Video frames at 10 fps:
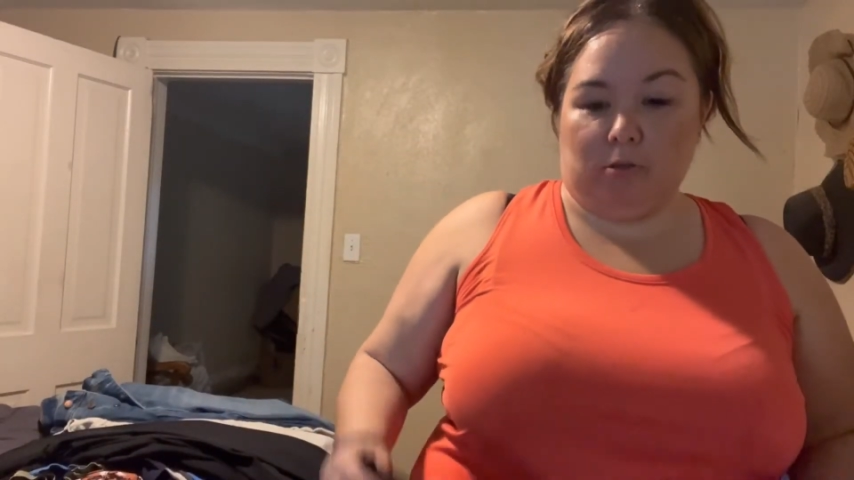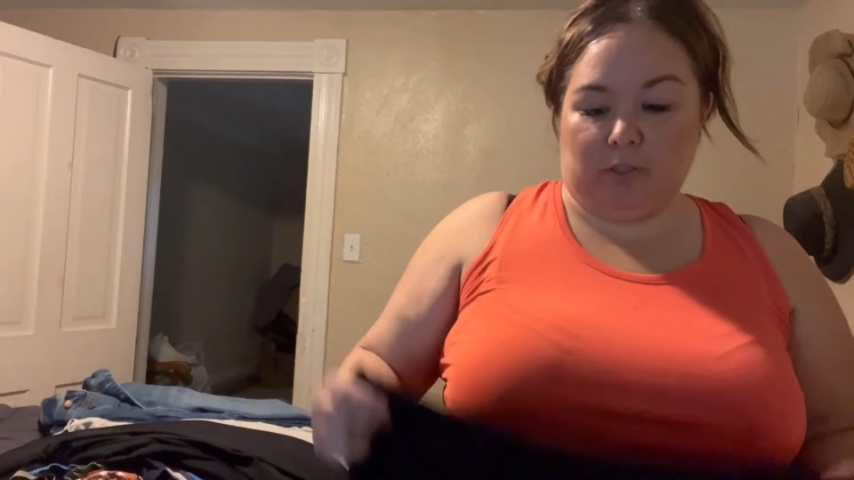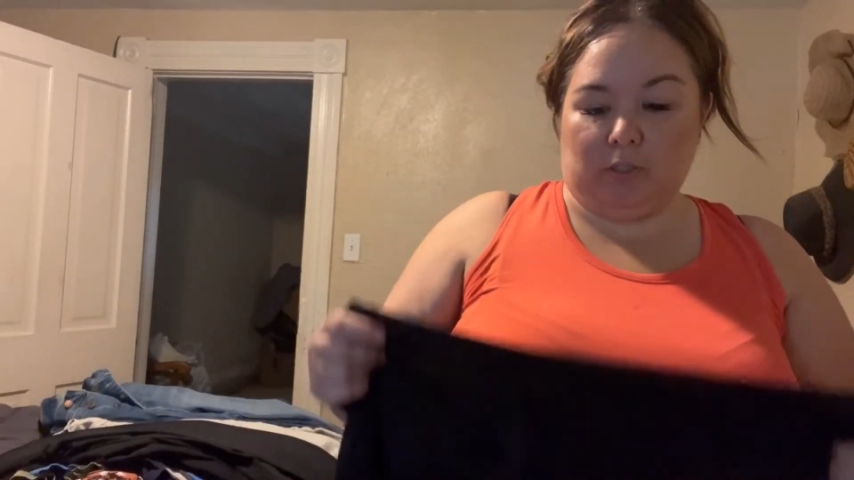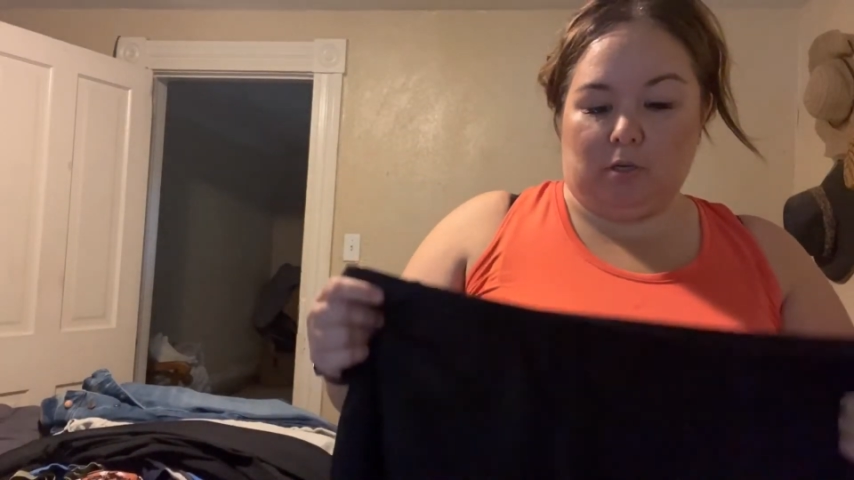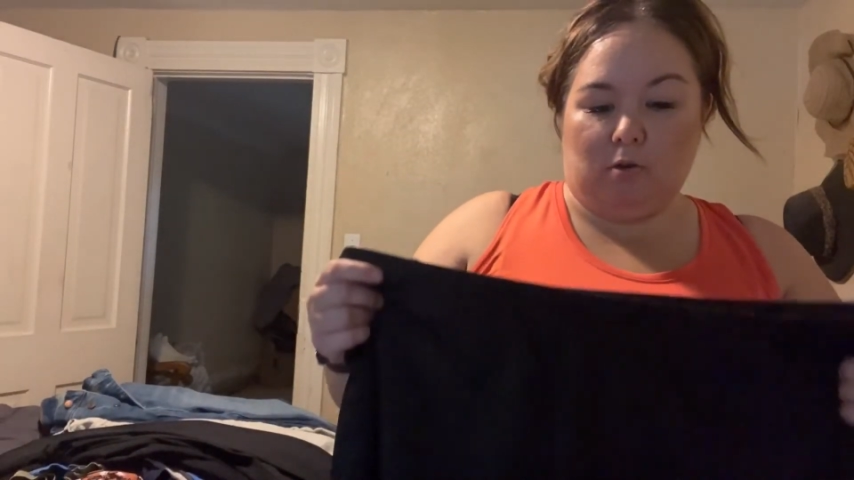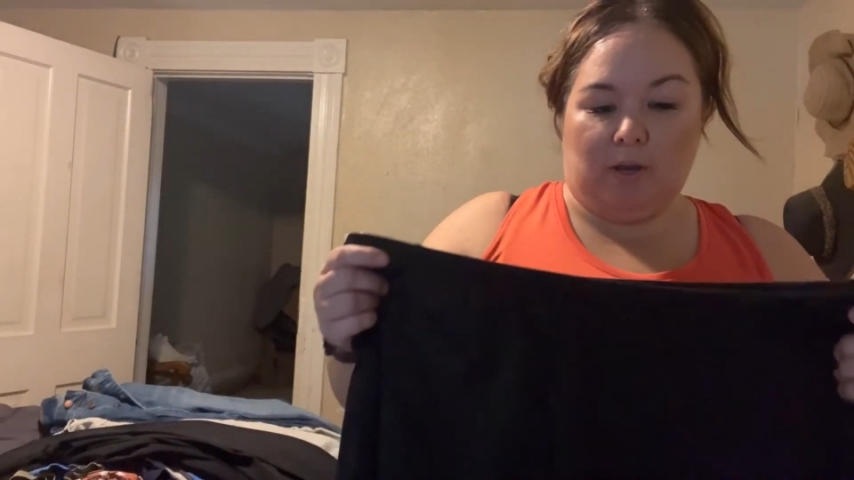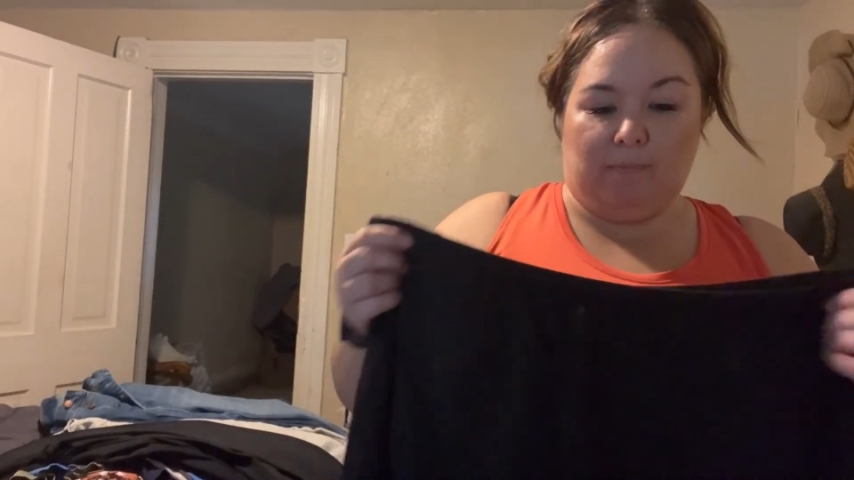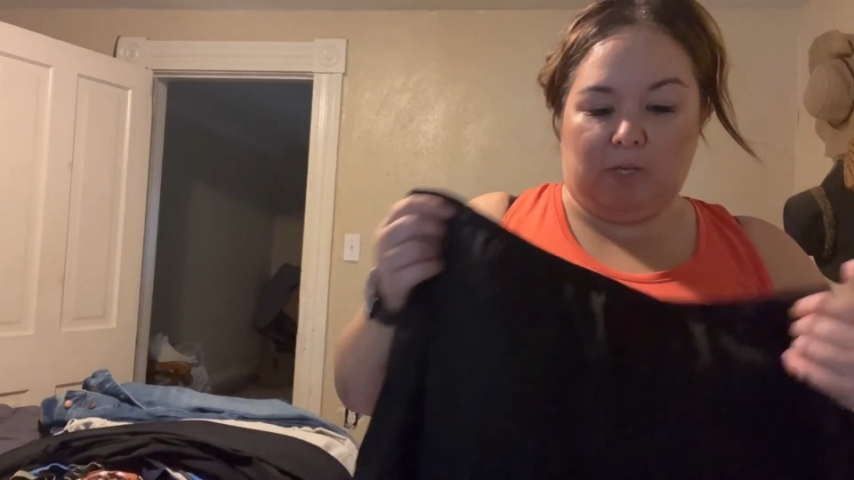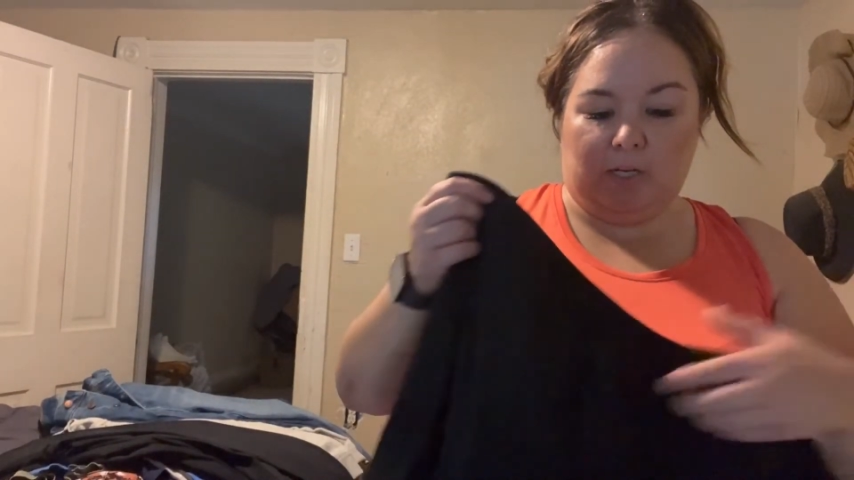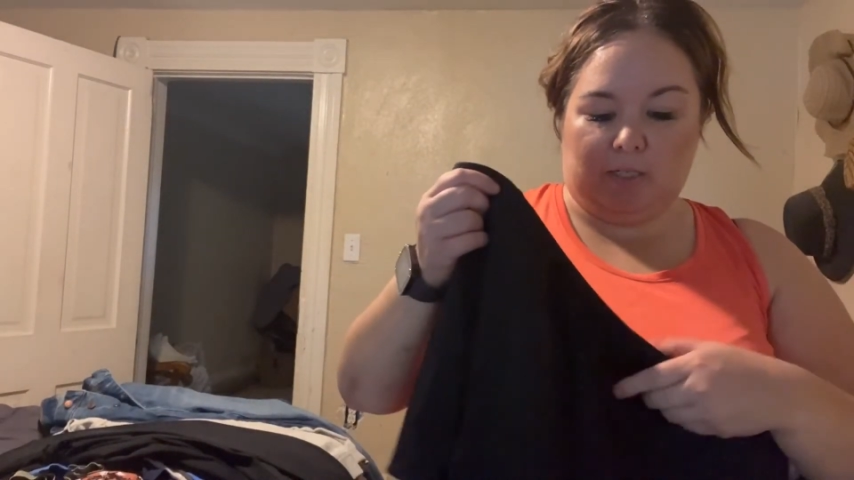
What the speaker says: So I'm going to